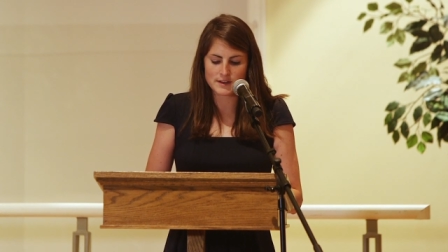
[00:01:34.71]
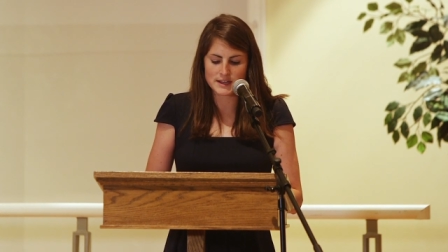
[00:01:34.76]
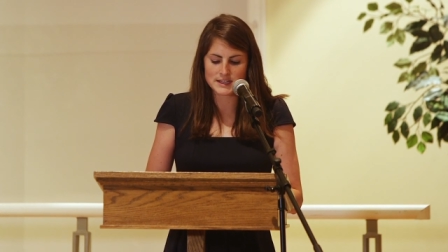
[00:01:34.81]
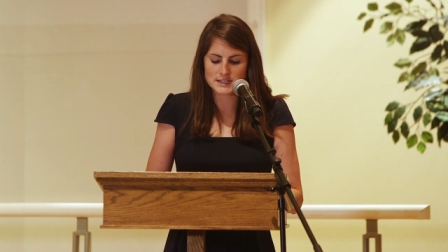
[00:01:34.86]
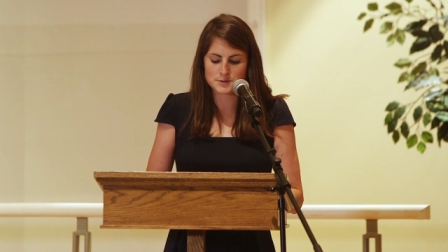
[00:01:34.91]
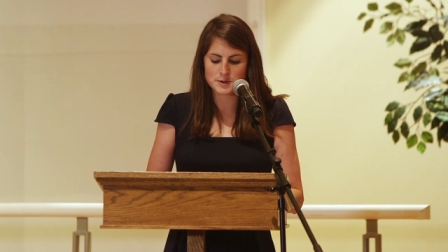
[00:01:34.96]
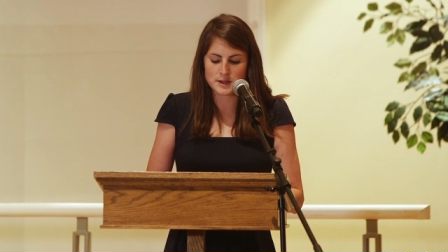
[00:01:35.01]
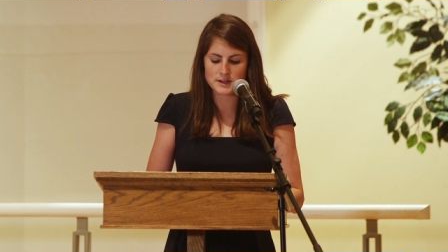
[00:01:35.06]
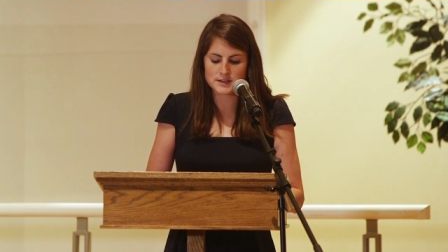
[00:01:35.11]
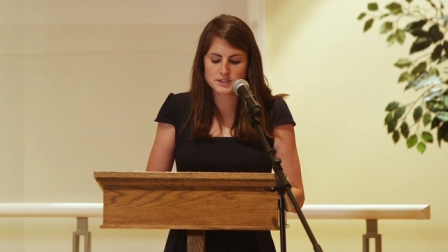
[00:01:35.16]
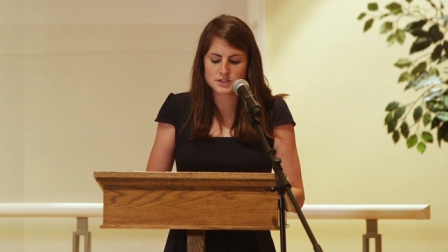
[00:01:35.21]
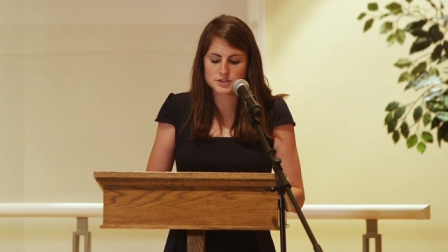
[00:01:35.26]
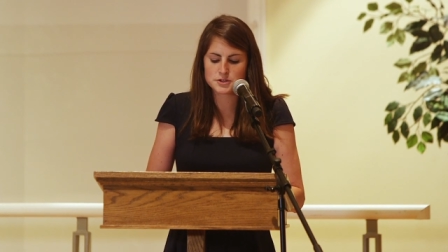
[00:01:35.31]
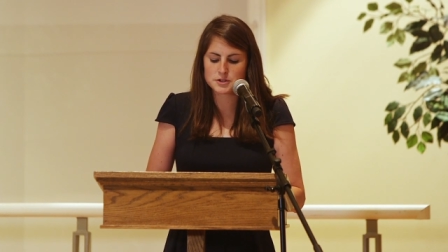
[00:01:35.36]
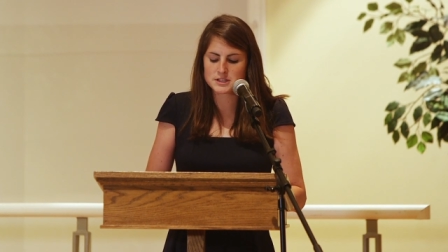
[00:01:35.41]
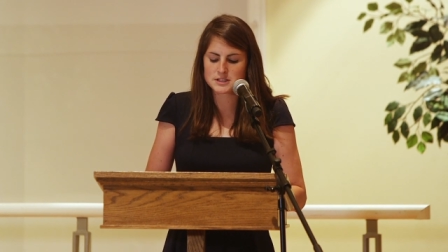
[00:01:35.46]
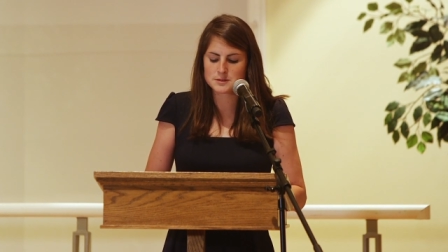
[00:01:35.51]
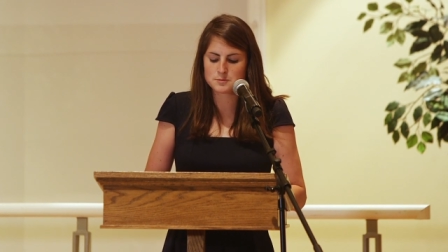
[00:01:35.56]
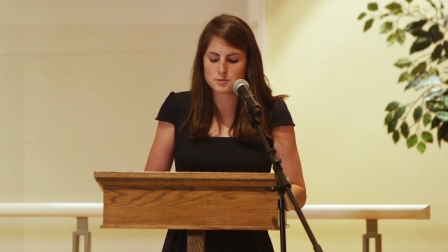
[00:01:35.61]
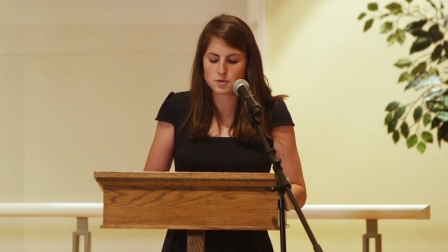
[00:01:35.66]
as well as to
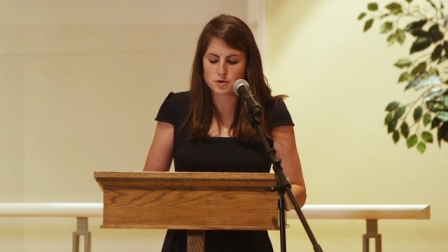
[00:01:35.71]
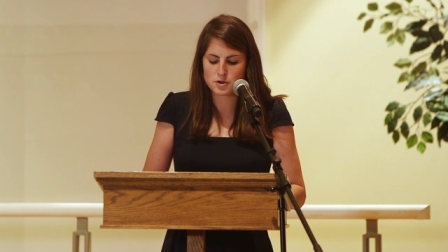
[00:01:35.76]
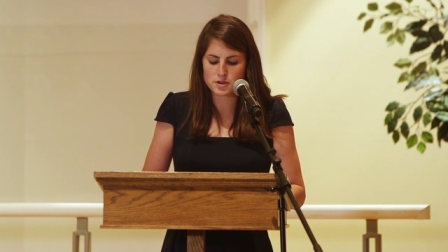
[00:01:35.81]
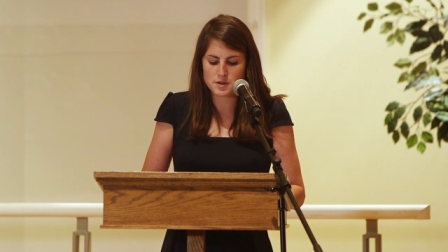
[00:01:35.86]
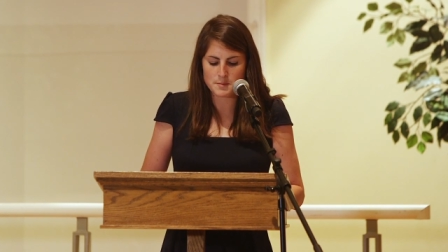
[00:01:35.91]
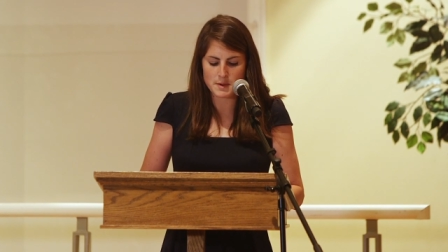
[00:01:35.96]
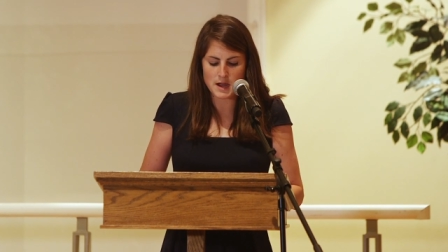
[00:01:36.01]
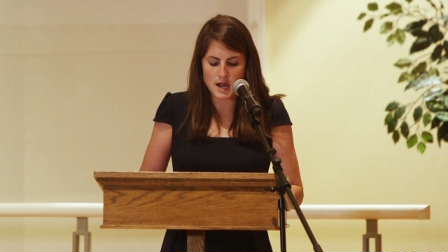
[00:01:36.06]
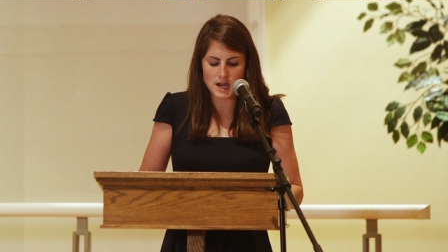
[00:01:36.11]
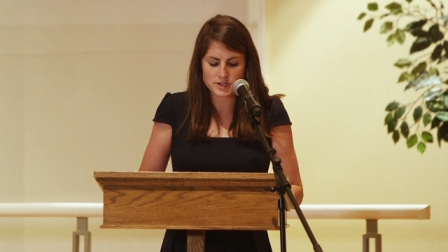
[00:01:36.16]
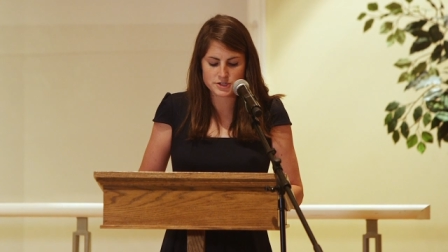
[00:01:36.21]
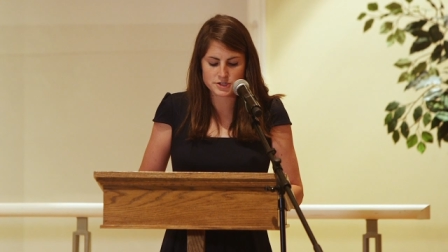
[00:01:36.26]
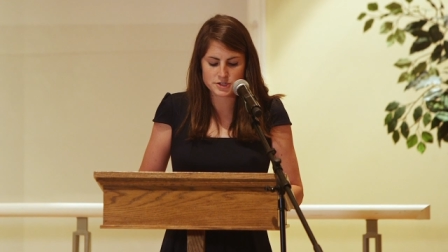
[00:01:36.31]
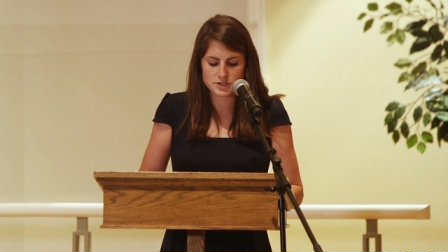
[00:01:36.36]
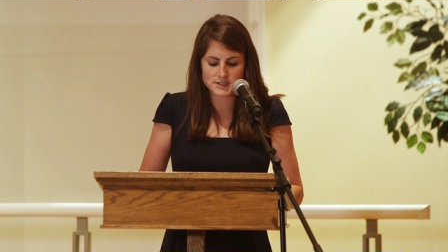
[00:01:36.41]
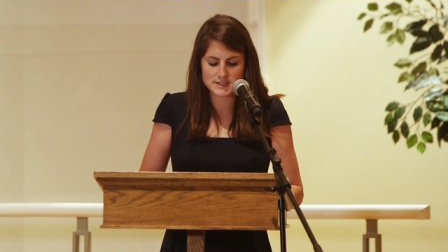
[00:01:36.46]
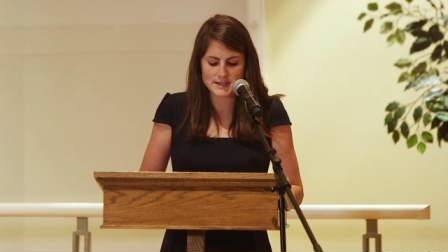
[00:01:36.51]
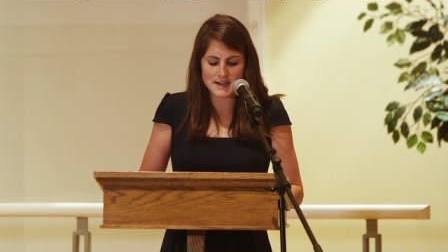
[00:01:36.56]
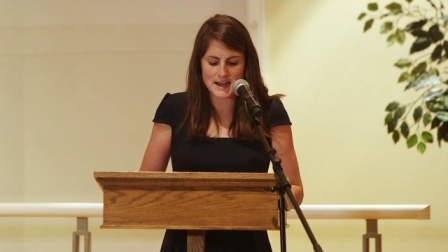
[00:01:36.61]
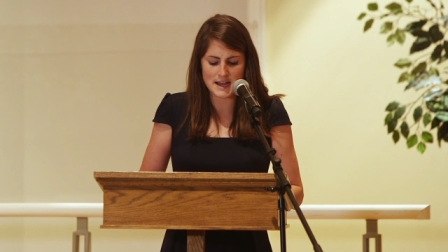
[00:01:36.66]
explore the
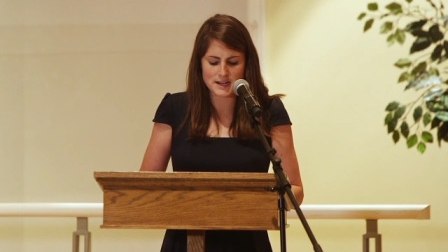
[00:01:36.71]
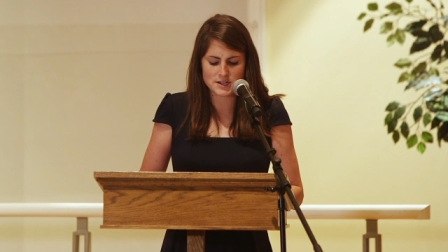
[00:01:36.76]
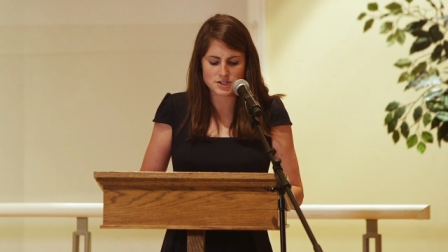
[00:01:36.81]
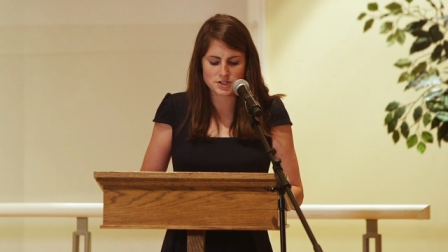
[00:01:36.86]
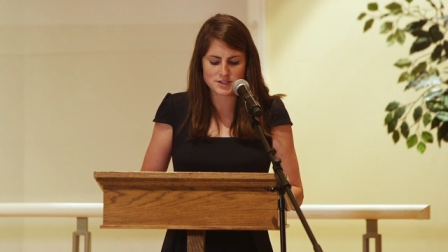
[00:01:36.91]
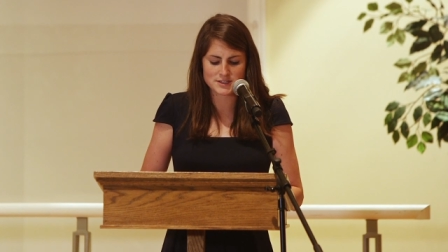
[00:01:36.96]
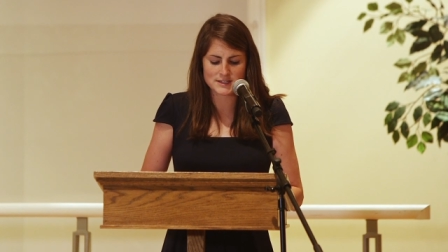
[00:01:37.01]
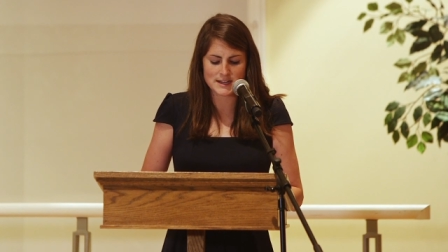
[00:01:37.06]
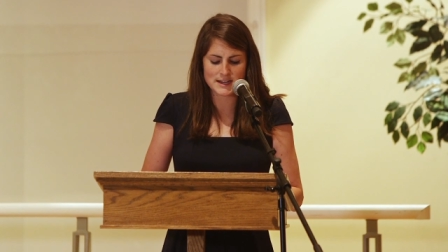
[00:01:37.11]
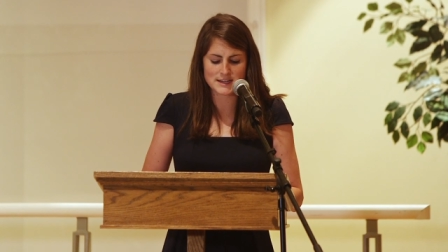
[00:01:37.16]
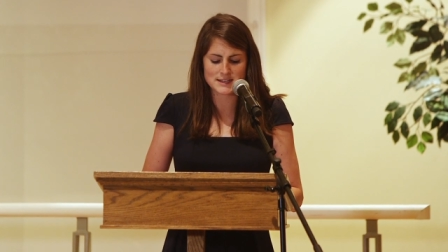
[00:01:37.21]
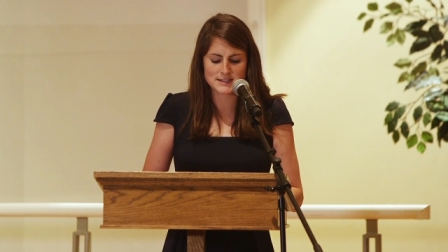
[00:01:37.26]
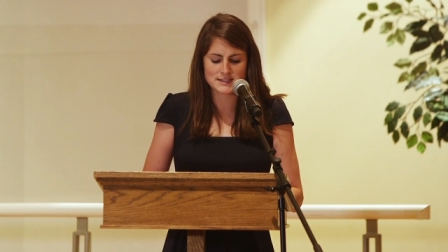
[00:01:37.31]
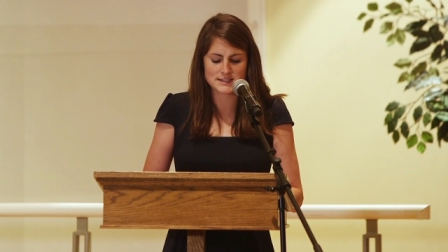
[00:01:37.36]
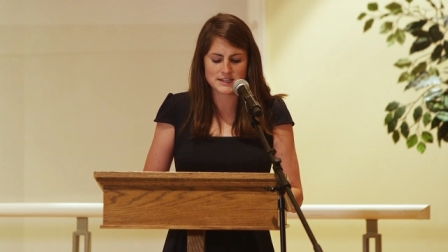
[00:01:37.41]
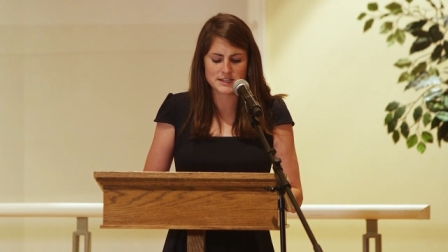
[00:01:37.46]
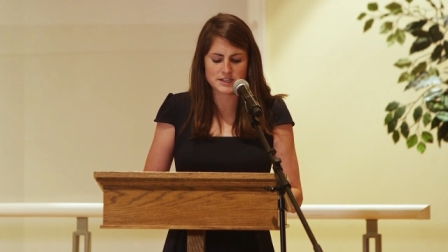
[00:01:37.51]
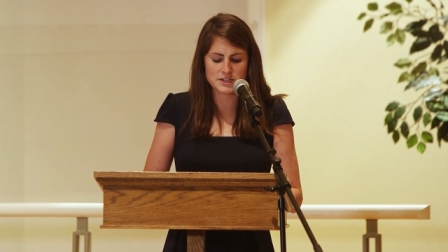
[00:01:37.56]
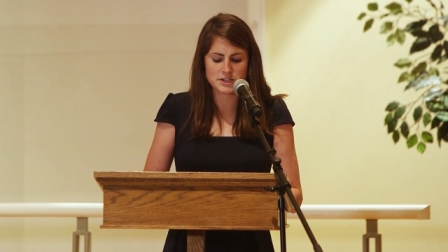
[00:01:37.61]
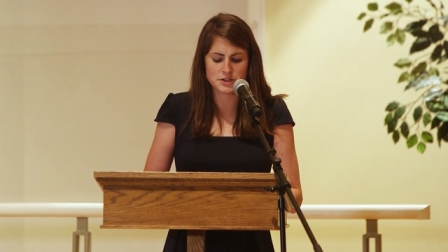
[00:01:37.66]
postures and actions I
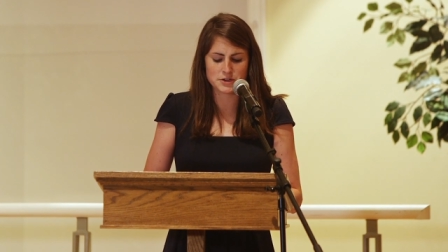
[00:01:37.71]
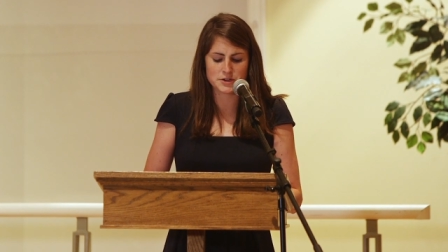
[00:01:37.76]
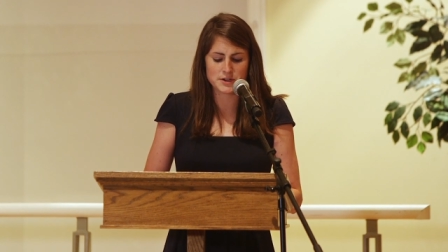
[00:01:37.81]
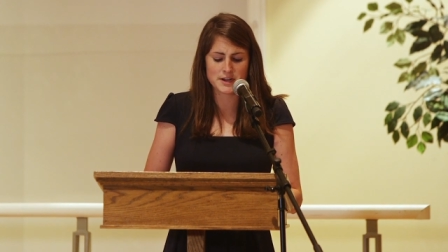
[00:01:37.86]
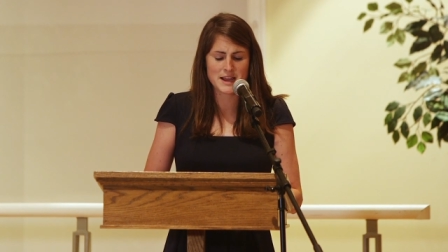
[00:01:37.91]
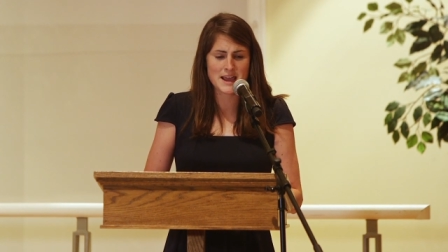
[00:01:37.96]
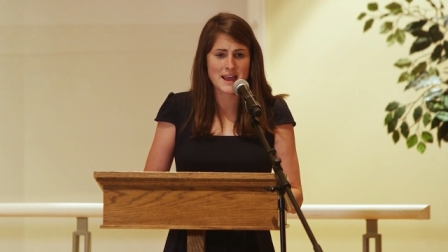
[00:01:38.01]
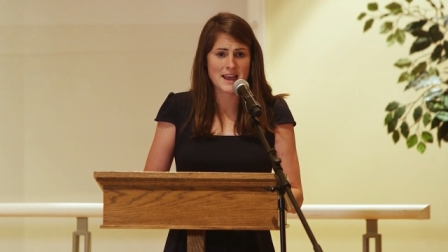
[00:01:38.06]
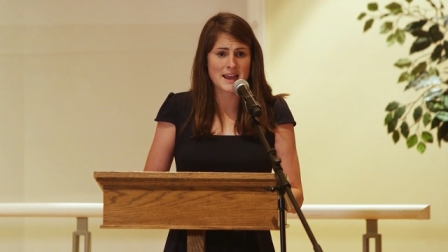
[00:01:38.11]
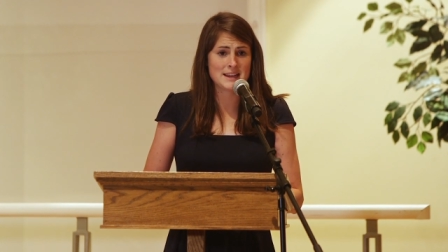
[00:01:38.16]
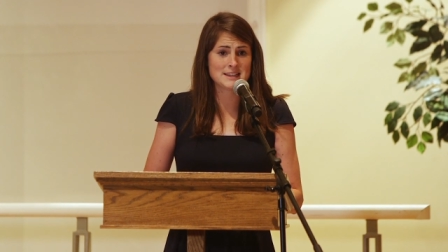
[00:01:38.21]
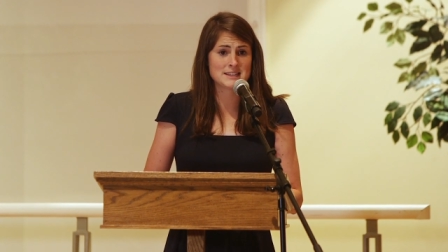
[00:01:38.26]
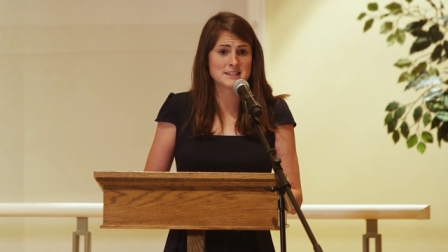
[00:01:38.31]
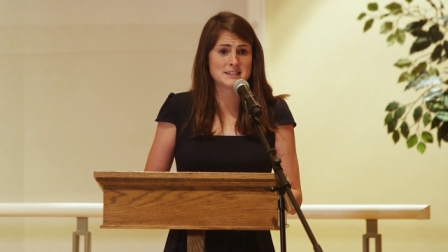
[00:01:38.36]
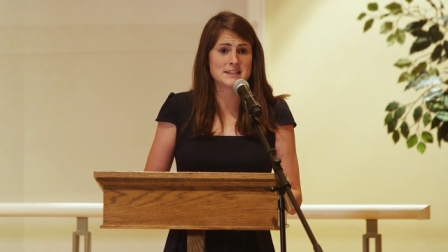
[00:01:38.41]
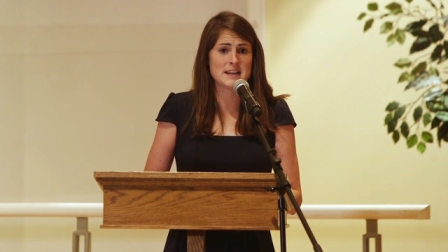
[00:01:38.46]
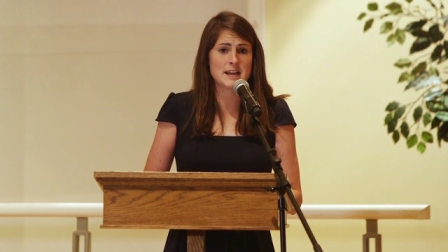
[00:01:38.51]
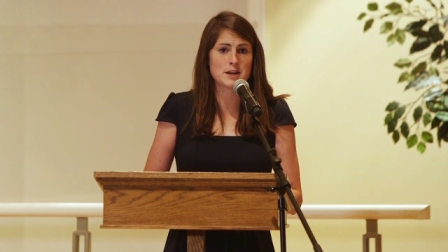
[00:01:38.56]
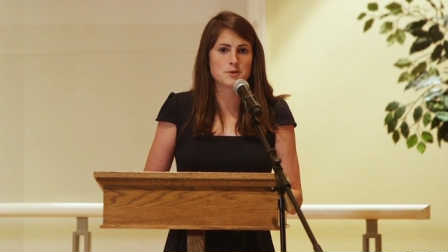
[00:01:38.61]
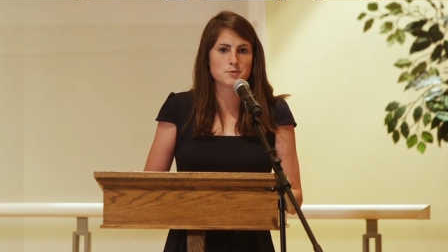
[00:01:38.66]
continued as
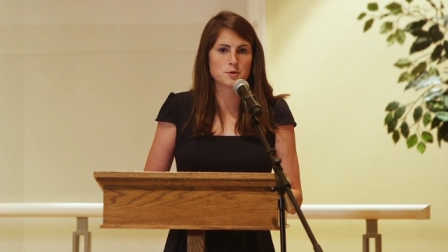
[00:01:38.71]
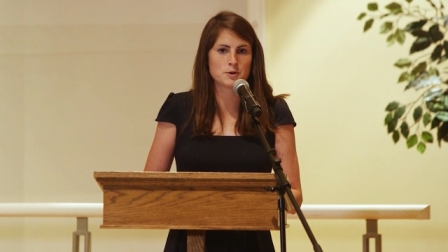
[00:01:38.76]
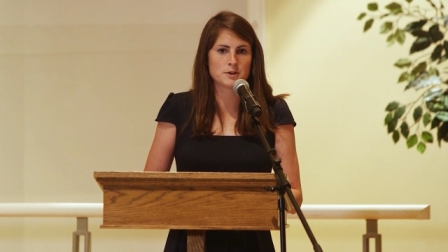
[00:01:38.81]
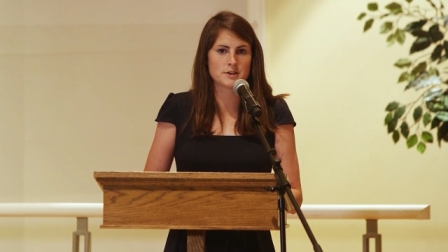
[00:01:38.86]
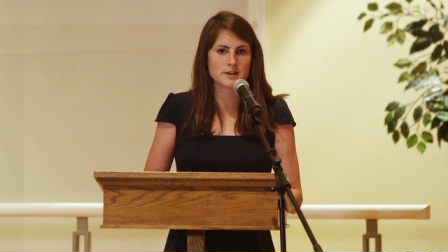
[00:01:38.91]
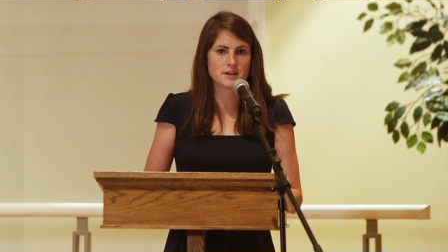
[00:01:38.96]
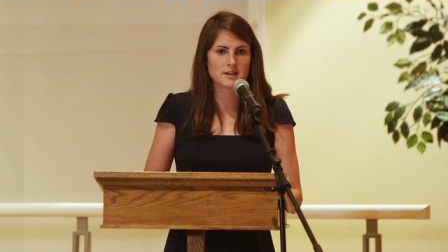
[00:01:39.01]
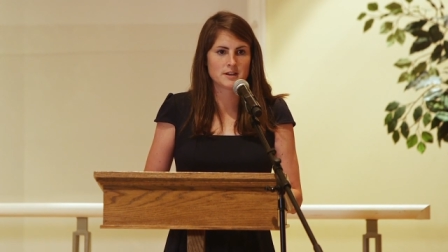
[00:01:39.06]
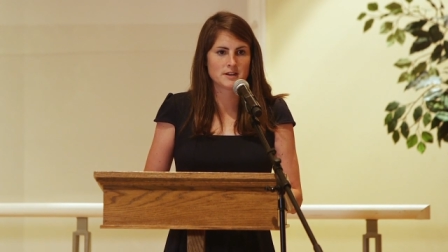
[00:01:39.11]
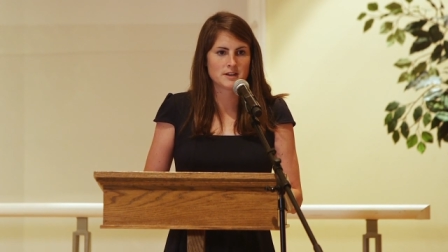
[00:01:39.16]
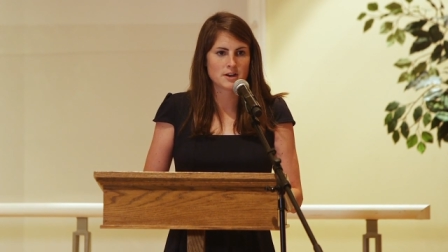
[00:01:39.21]
deadwood